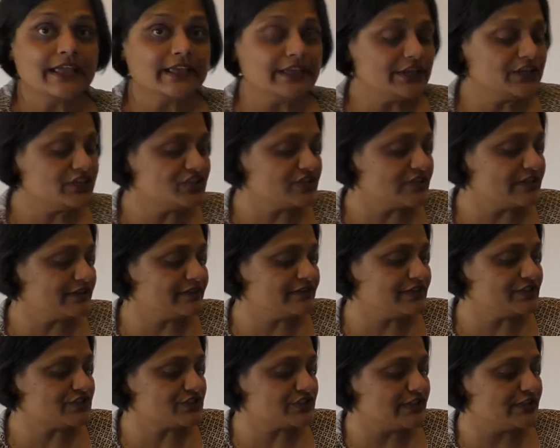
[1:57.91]
Each and
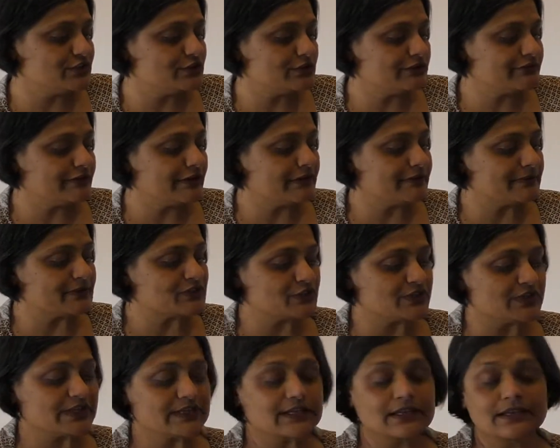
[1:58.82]
every stage of
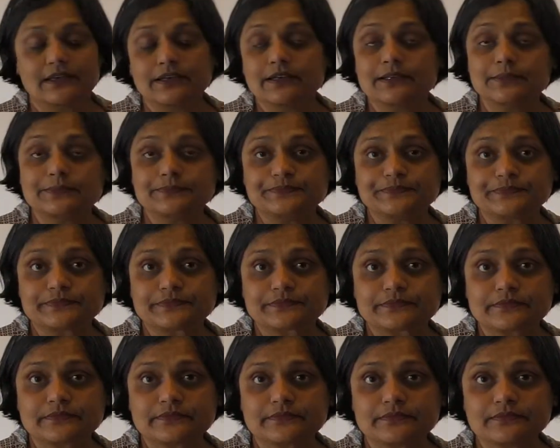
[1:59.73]
pharmaceutical,
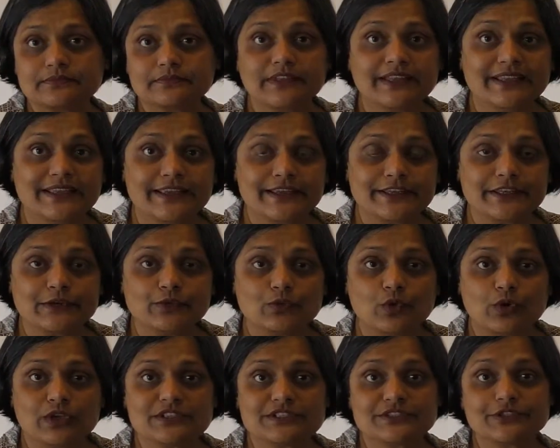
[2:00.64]
it
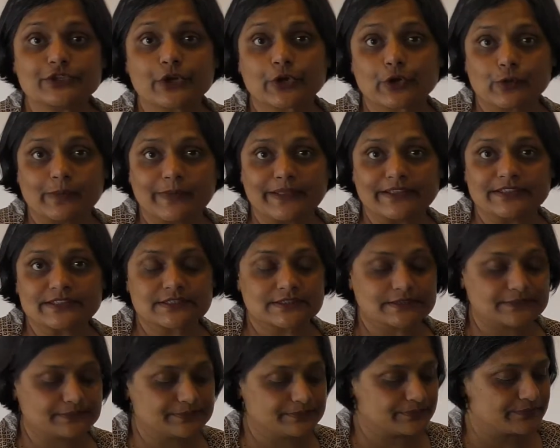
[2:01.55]
involves
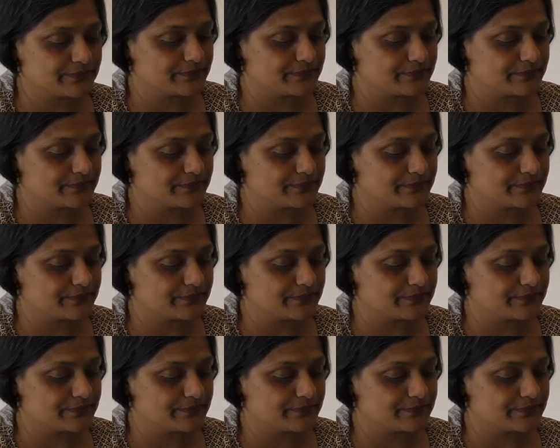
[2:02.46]
documents.